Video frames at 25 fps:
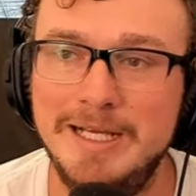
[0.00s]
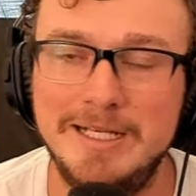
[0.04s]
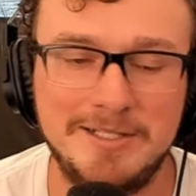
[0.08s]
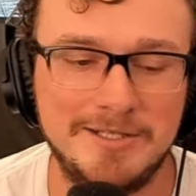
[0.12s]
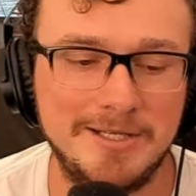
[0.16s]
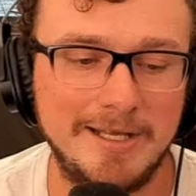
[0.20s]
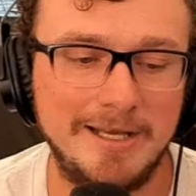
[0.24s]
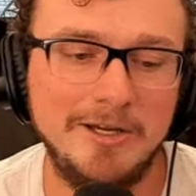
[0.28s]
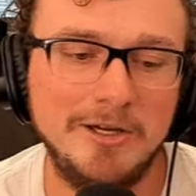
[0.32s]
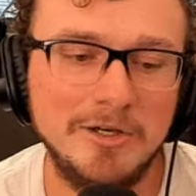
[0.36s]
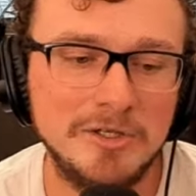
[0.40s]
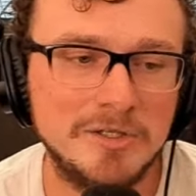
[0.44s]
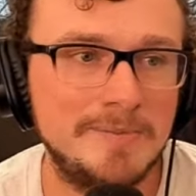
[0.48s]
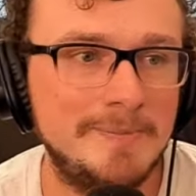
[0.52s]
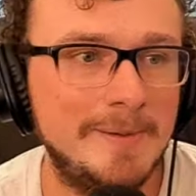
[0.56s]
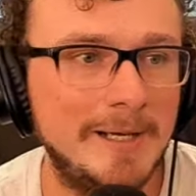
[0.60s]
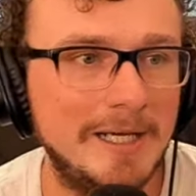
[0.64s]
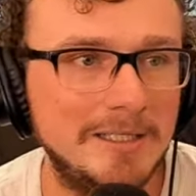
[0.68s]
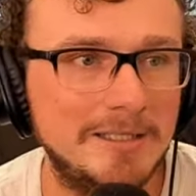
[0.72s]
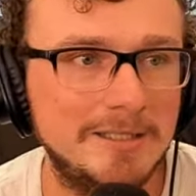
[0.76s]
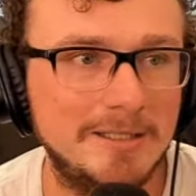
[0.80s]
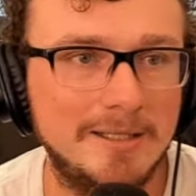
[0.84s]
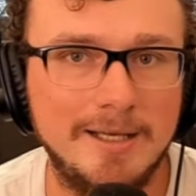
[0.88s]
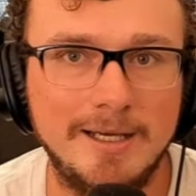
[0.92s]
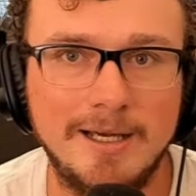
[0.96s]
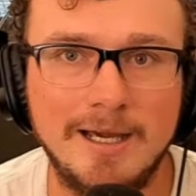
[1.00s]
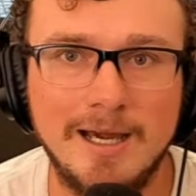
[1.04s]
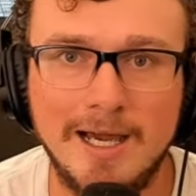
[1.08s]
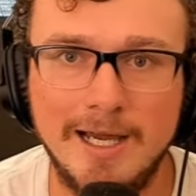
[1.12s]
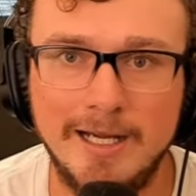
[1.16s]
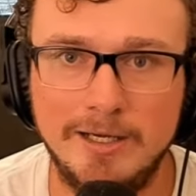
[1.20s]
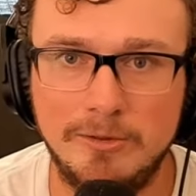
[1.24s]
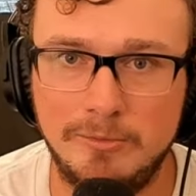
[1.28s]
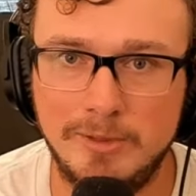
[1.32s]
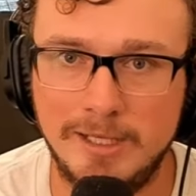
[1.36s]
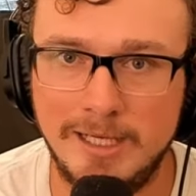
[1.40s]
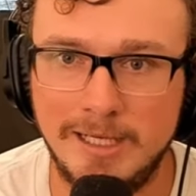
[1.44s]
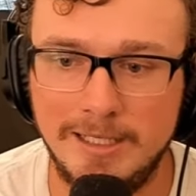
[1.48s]
It's like, it goes back to like
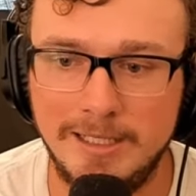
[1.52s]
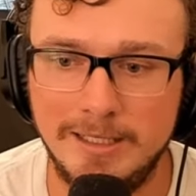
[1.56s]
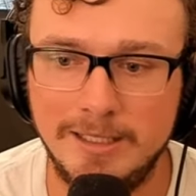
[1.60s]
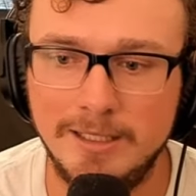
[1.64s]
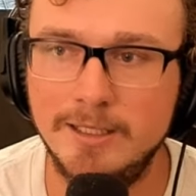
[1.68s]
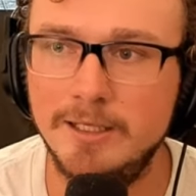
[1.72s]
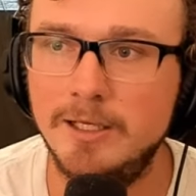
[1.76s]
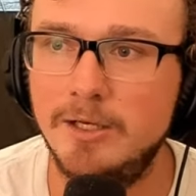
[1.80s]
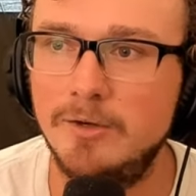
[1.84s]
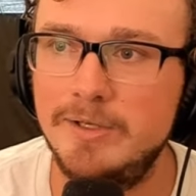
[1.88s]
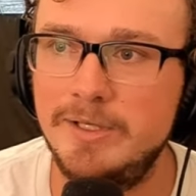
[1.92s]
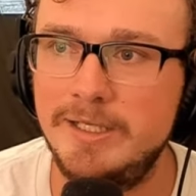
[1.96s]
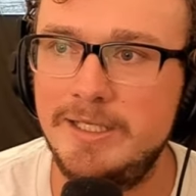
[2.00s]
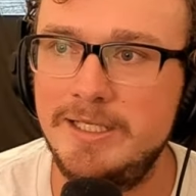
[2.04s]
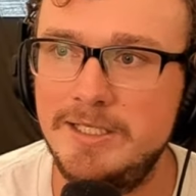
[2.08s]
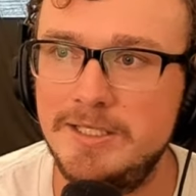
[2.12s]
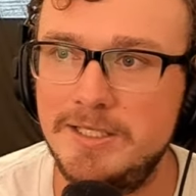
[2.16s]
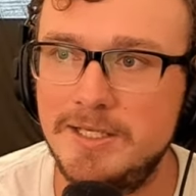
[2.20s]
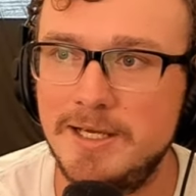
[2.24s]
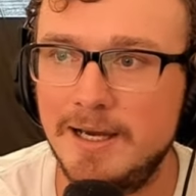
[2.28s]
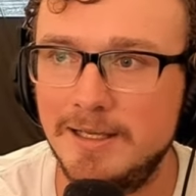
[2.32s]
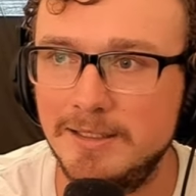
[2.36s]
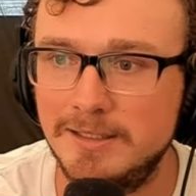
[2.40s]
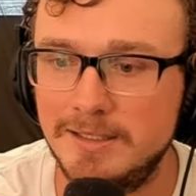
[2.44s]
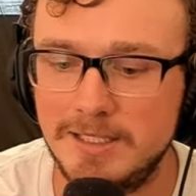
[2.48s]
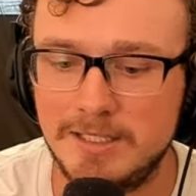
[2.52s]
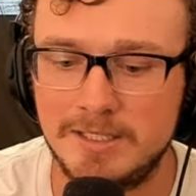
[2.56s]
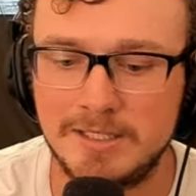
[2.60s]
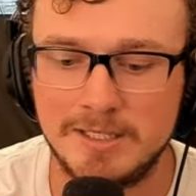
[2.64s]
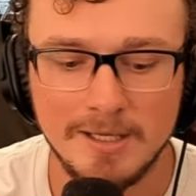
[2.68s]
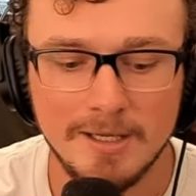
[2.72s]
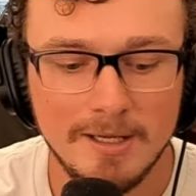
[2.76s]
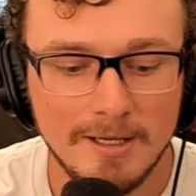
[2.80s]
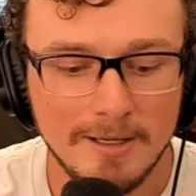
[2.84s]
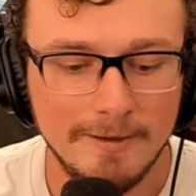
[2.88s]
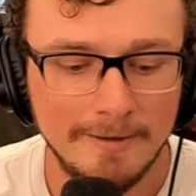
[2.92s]
high Ren, you know, he's got this,